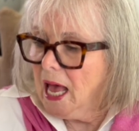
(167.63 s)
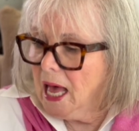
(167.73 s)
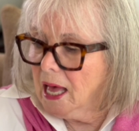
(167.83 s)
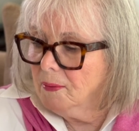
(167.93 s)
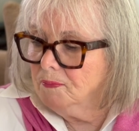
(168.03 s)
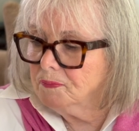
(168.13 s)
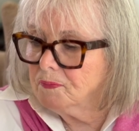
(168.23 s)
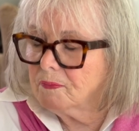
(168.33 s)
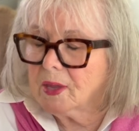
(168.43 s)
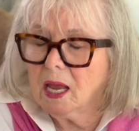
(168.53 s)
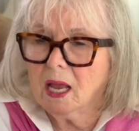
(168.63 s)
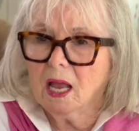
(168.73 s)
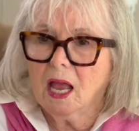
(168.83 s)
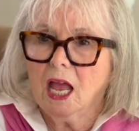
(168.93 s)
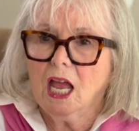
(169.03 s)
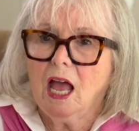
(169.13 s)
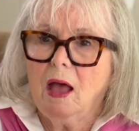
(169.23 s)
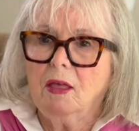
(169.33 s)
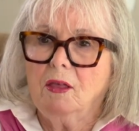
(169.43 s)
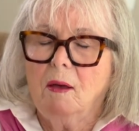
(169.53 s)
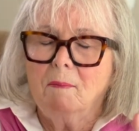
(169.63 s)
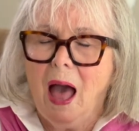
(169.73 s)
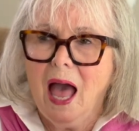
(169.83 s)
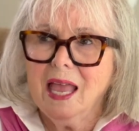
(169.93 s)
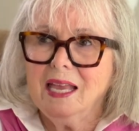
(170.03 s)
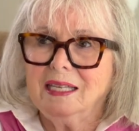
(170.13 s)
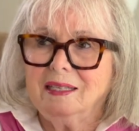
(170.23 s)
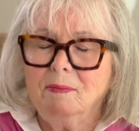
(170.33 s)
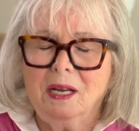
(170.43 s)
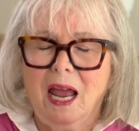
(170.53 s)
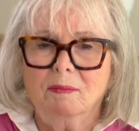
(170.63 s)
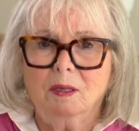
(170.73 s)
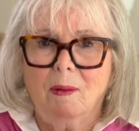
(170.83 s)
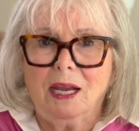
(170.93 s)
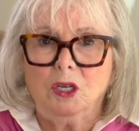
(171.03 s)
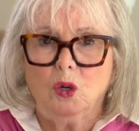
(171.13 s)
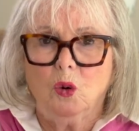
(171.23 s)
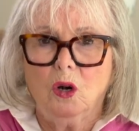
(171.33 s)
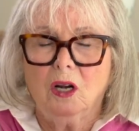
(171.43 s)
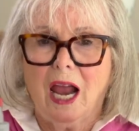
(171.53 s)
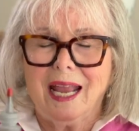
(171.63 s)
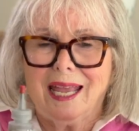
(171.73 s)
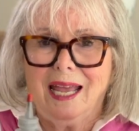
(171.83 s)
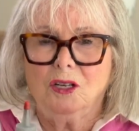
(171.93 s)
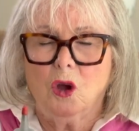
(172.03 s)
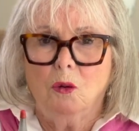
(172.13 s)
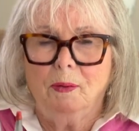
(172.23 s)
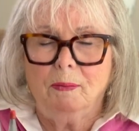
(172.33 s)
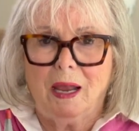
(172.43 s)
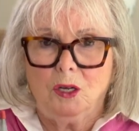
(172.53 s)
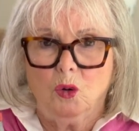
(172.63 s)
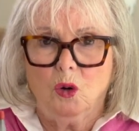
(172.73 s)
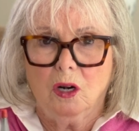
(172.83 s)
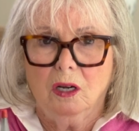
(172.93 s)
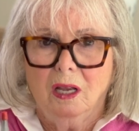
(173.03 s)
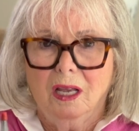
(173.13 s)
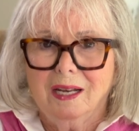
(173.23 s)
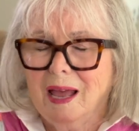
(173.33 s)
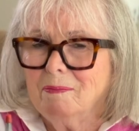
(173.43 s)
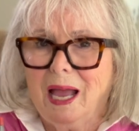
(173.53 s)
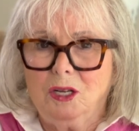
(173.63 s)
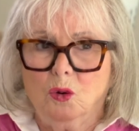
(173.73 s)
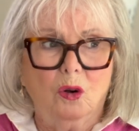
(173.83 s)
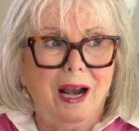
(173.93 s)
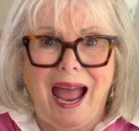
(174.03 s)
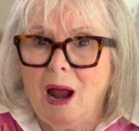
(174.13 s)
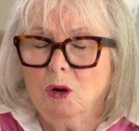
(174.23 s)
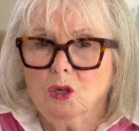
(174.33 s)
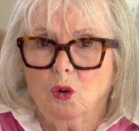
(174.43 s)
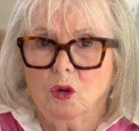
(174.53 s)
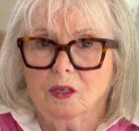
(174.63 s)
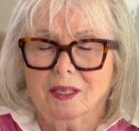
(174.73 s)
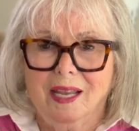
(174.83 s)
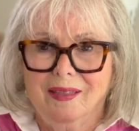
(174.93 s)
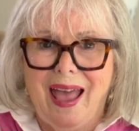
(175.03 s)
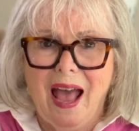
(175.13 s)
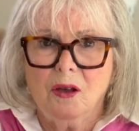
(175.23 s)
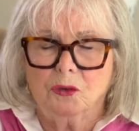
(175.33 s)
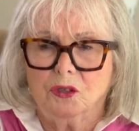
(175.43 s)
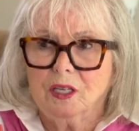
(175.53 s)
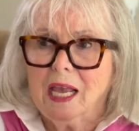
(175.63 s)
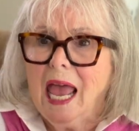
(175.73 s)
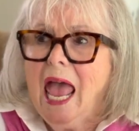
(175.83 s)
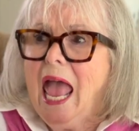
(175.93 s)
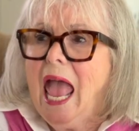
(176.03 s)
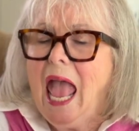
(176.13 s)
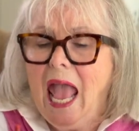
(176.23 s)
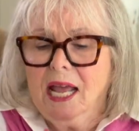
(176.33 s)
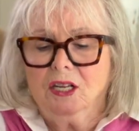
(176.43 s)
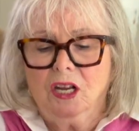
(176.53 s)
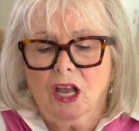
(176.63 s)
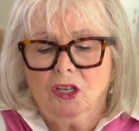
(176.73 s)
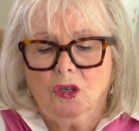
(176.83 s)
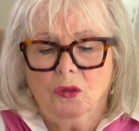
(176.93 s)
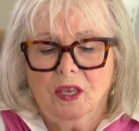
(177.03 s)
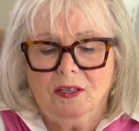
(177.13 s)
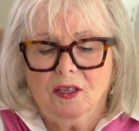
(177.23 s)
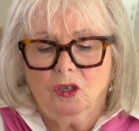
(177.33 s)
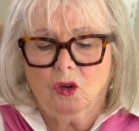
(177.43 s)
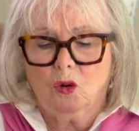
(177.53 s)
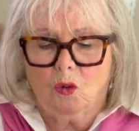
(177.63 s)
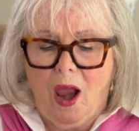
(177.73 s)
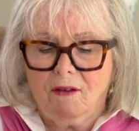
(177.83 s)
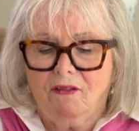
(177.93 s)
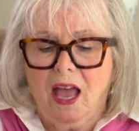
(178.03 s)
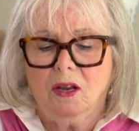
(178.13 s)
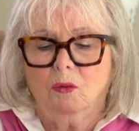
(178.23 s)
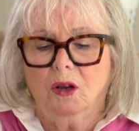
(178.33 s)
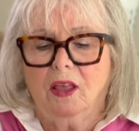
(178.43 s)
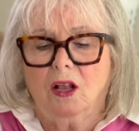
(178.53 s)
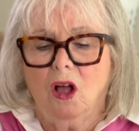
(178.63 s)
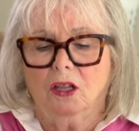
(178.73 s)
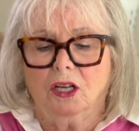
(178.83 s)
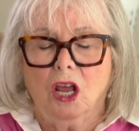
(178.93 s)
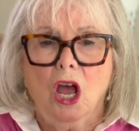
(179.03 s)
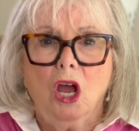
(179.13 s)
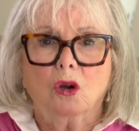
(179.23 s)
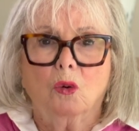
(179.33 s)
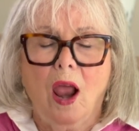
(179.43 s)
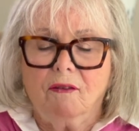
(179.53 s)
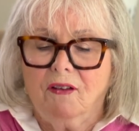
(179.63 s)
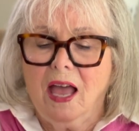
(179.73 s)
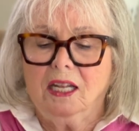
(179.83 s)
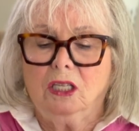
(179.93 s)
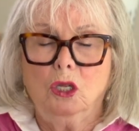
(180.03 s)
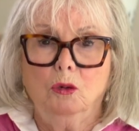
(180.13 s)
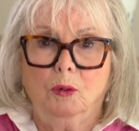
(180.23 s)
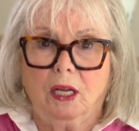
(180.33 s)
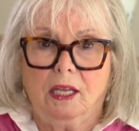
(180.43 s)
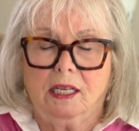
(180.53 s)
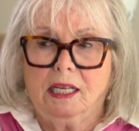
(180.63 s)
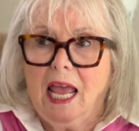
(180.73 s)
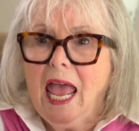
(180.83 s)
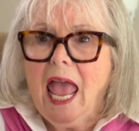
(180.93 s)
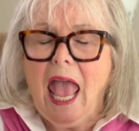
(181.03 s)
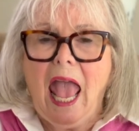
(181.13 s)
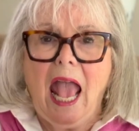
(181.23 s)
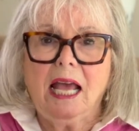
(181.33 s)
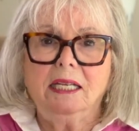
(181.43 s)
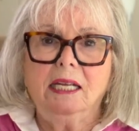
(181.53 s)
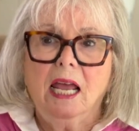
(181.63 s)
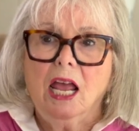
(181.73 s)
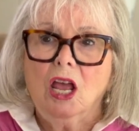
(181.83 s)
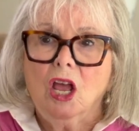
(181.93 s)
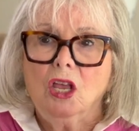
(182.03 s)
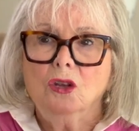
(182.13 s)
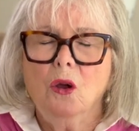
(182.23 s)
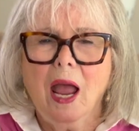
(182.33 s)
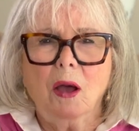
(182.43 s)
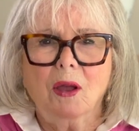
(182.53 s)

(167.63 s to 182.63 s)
Um, my sometimes my door I can't open my door, not my door, our doors in the house and so this is graphite, what do they call it? Graphite lubricant. And you know how